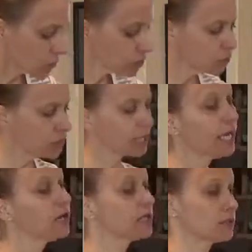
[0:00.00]
So with the
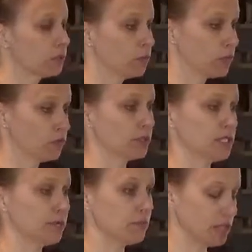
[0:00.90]
carrots, we want to do the
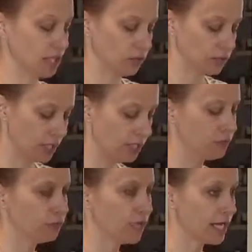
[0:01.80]
same thing and create a
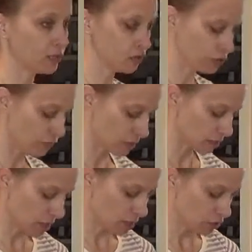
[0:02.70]
flat
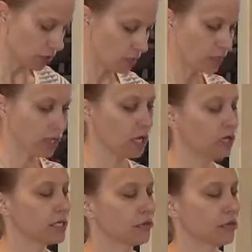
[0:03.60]
surface so that we can
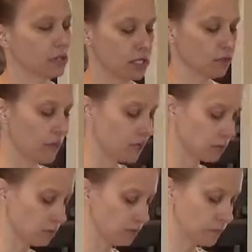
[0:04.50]
cut as efficiently as
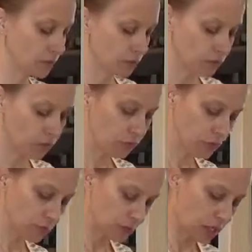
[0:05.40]
possible. So
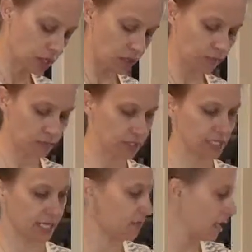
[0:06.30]
first we just cut off the
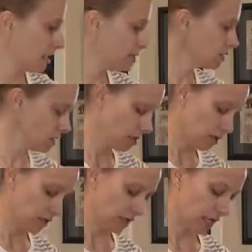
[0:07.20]
stem
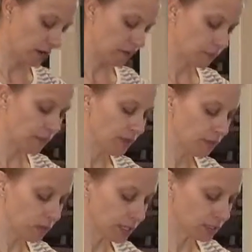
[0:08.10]
end of the carrot, and
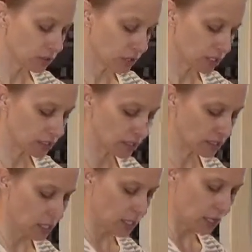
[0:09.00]
then what I'd suggest
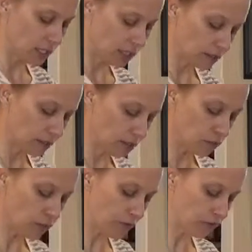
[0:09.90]
is cutting
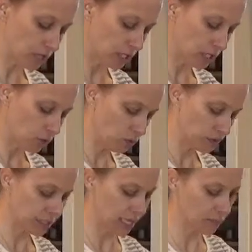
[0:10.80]
roughly equal
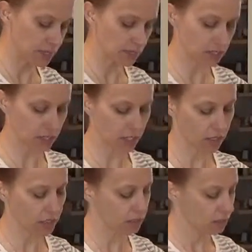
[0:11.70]
segments of the
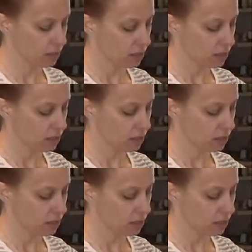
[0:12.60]
carrot